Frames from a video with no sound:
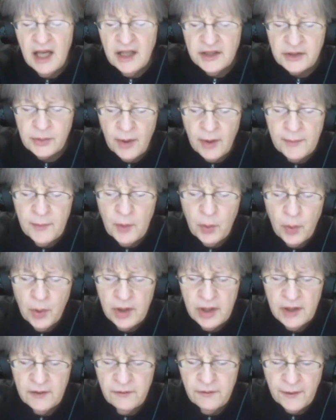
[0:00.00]
So I'm
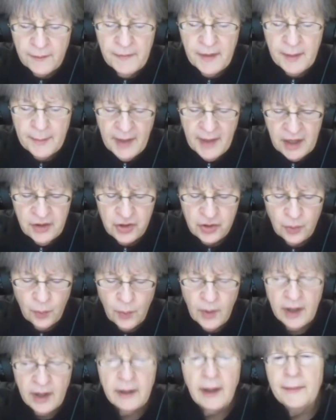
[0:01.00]
quoting from the major
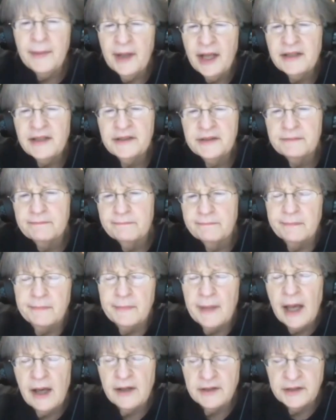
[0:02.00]
one. I mean, that's
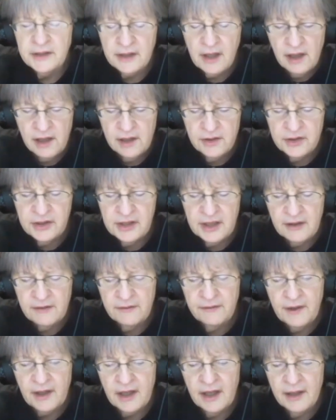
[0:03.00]
how scholars
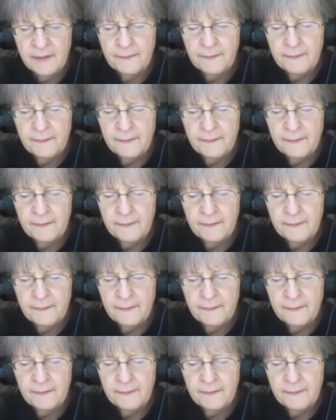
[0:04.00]
have